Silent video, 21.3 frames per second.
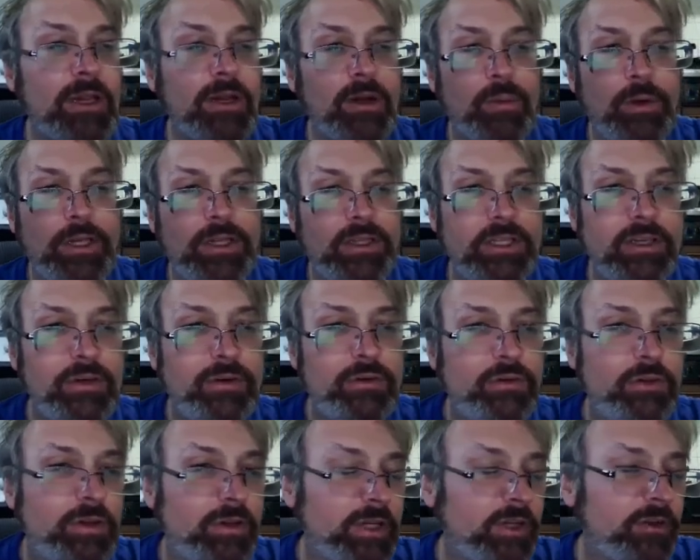quickly
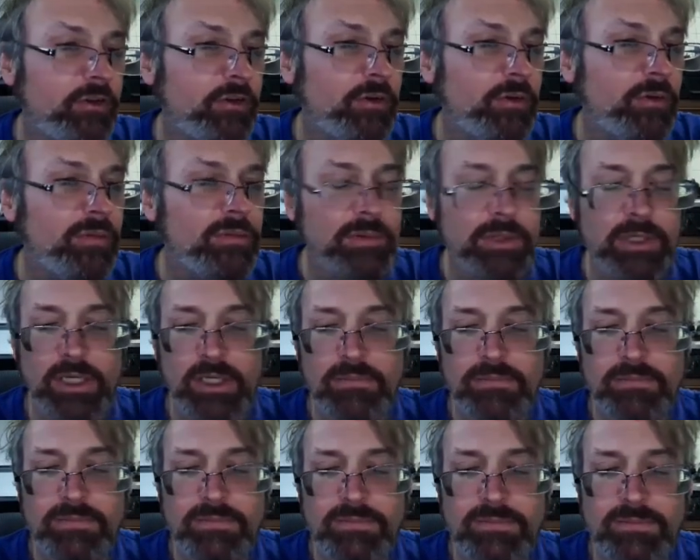usually lets you,
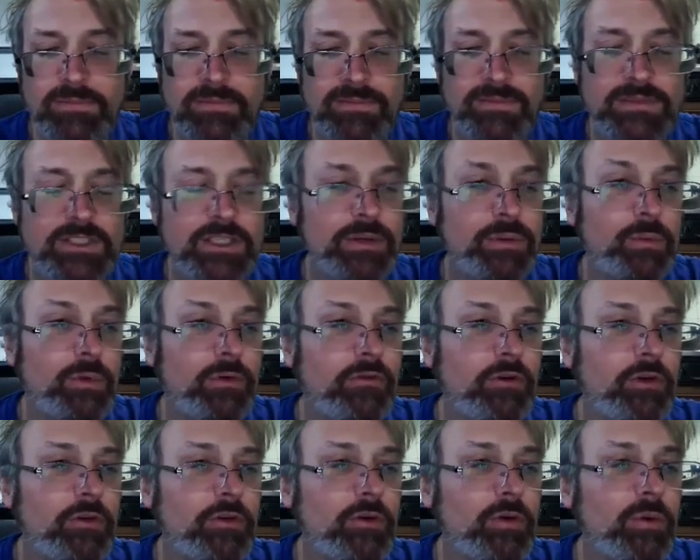
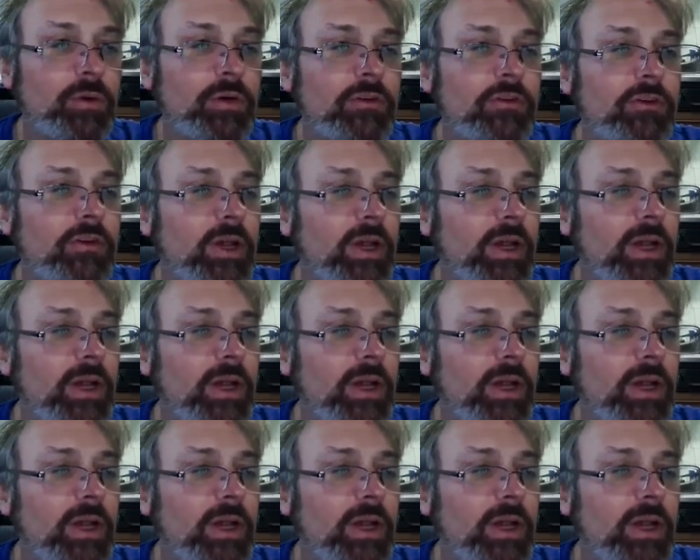reverse course.